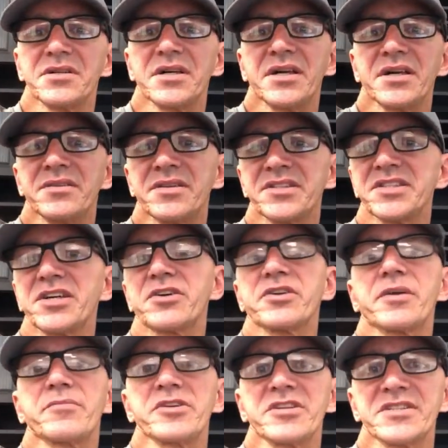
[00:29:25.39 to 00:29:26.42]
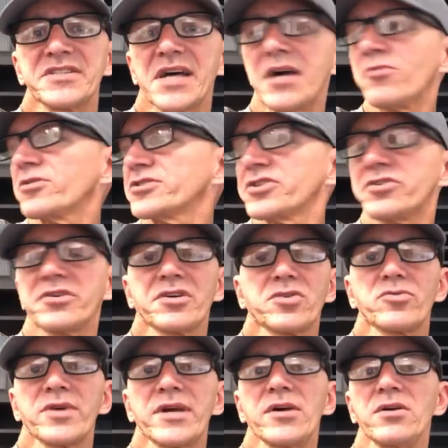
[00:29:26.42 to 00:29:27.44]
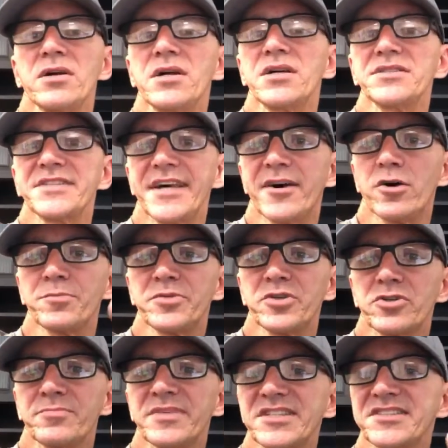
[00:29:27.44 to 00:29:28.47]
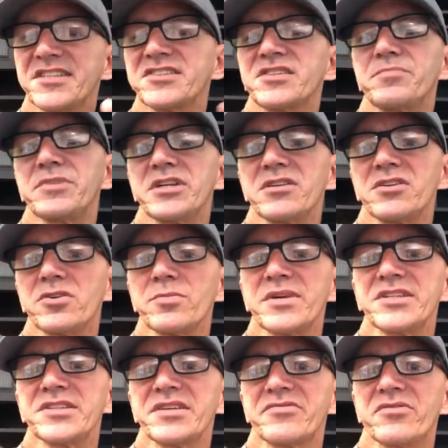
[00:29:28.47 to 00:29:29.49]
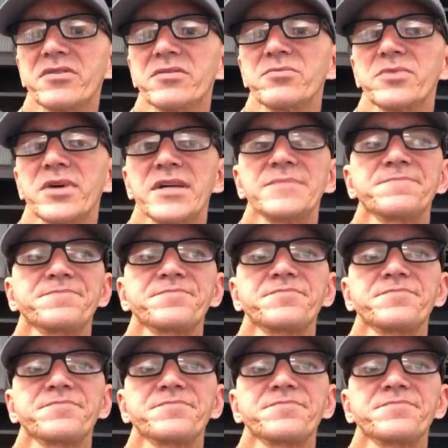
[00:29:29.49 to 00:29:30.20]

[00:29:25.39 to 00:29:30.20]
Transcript: in the TRW Design Wizard and Corel to help your business and be a little bit different, right?